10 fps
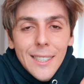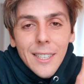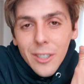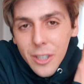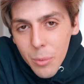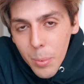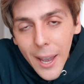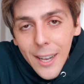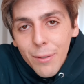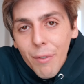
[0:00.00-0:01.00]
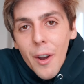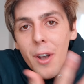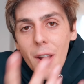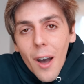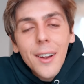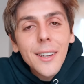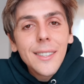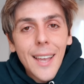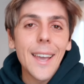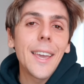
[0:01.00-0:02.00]
it's great for
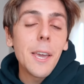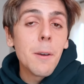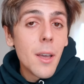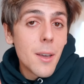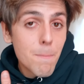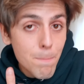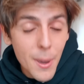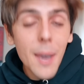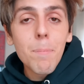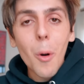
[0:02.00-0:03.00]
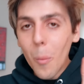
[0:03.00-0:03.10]
non-techie people.